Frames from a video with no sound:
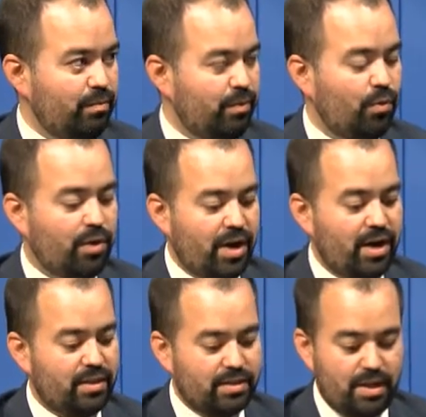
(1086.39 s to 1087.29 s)
But we're not
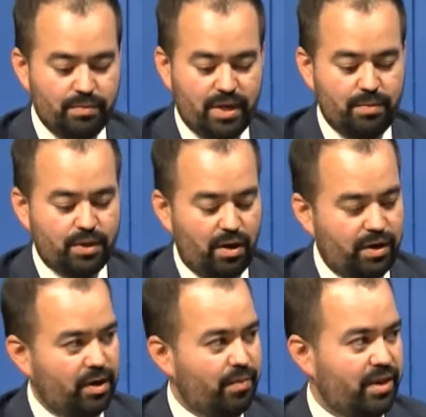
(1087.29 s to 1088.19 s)
at the same time
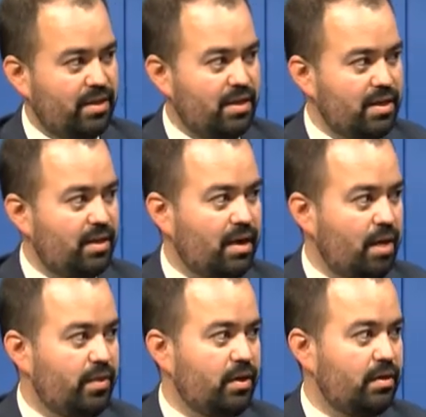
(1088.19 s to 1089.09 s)
talking about the
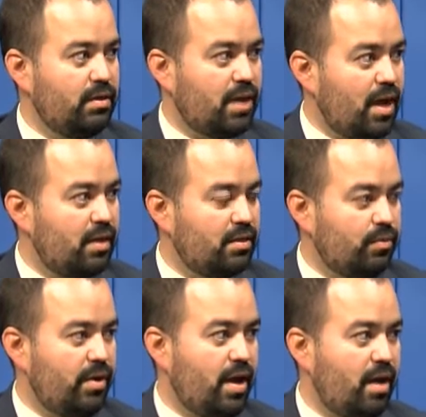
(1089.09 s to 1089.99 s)
economic ties that
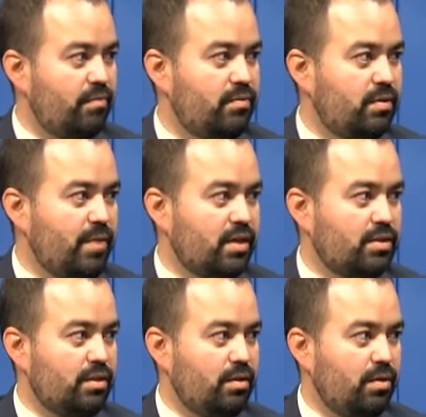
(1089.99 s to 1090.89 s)
we have to
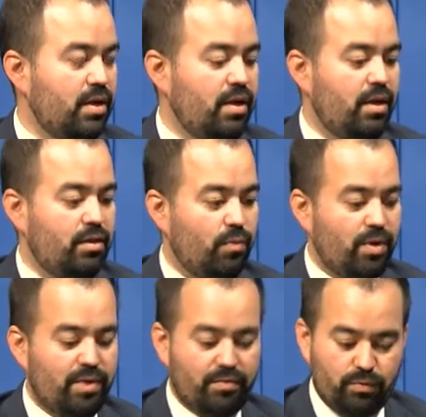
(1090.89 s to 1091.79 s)
Mexico and the
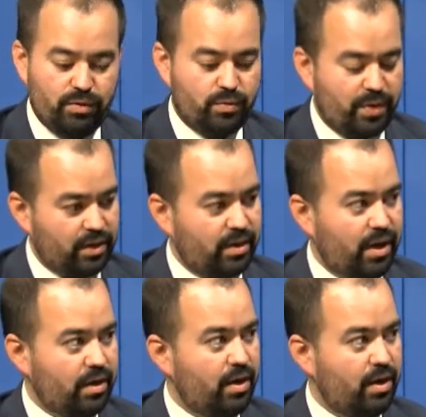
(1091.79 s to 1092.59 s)
way we have to respect that.